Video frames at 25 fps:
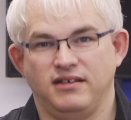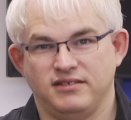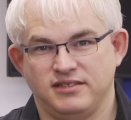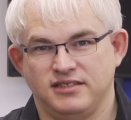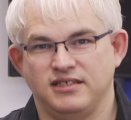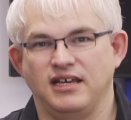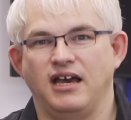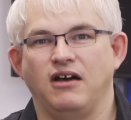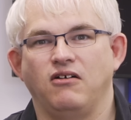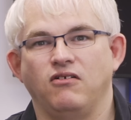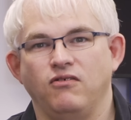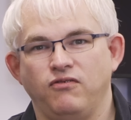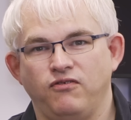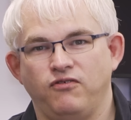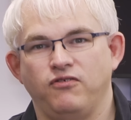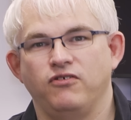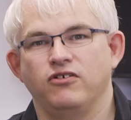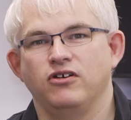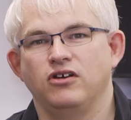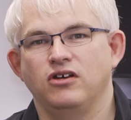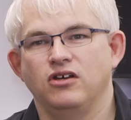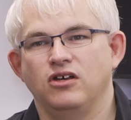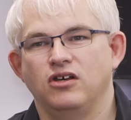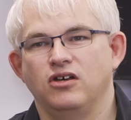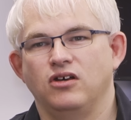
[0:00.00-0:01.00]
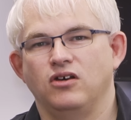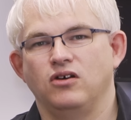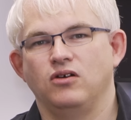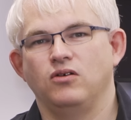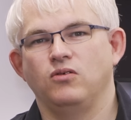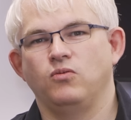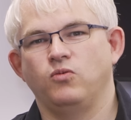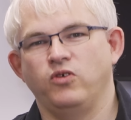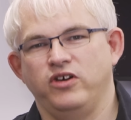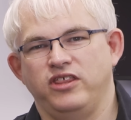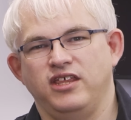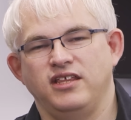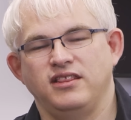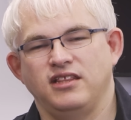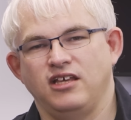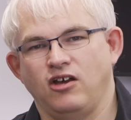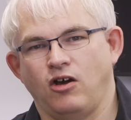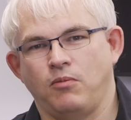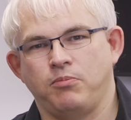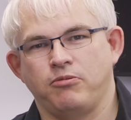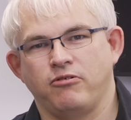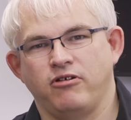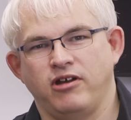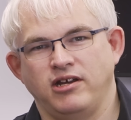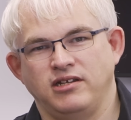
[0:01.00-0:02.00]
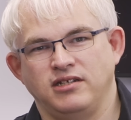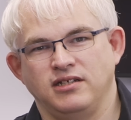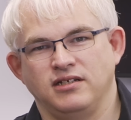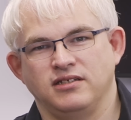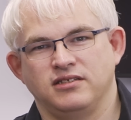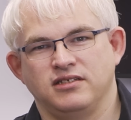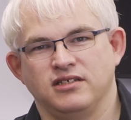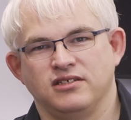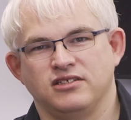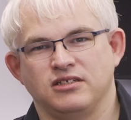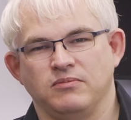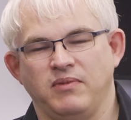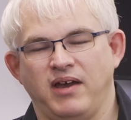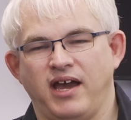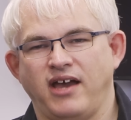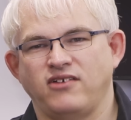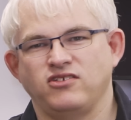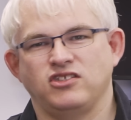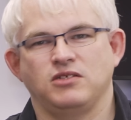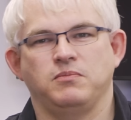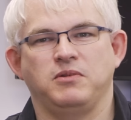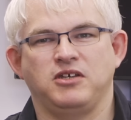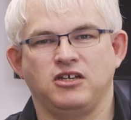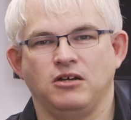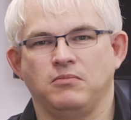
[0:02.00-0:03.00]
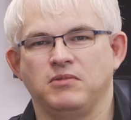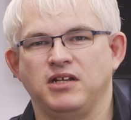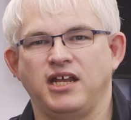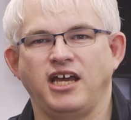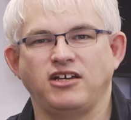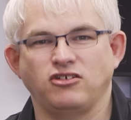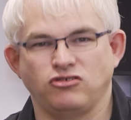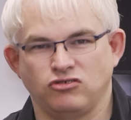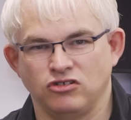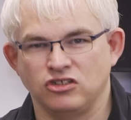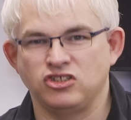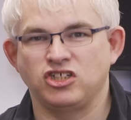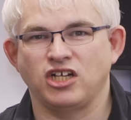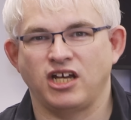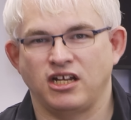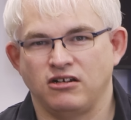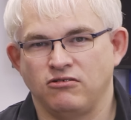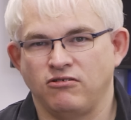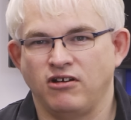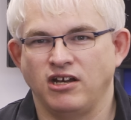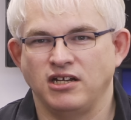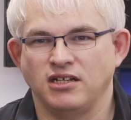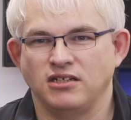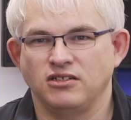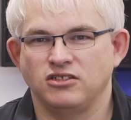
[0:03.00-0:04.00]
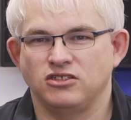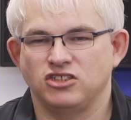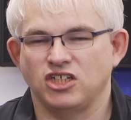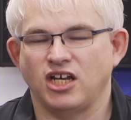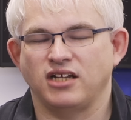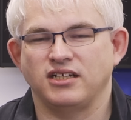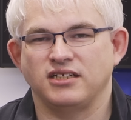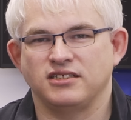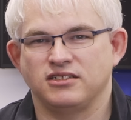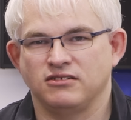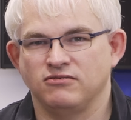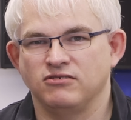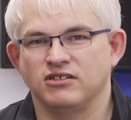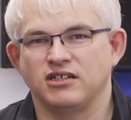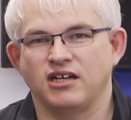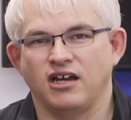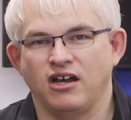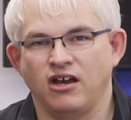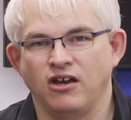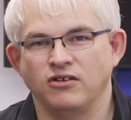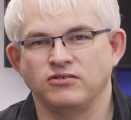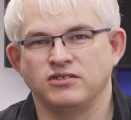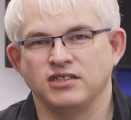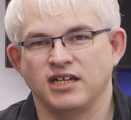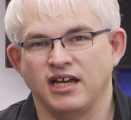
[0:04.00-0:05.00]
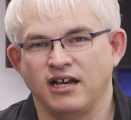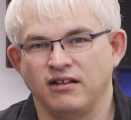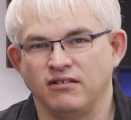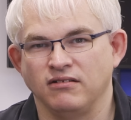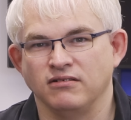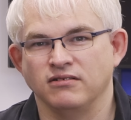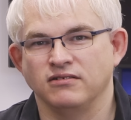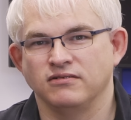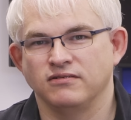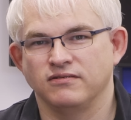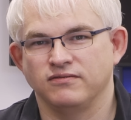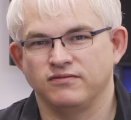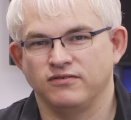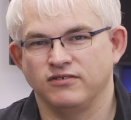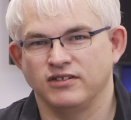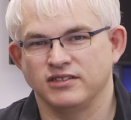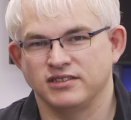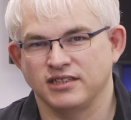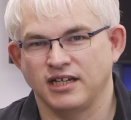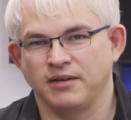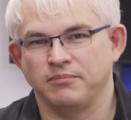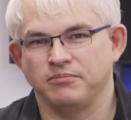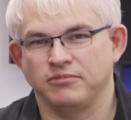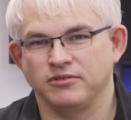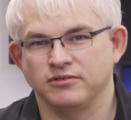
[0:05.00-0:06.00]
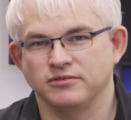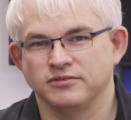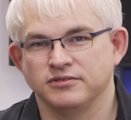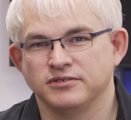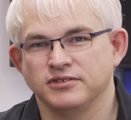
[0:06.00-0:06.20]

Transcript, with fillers: itself within the operating system. It has to become an extra janitor in a hotel, for example.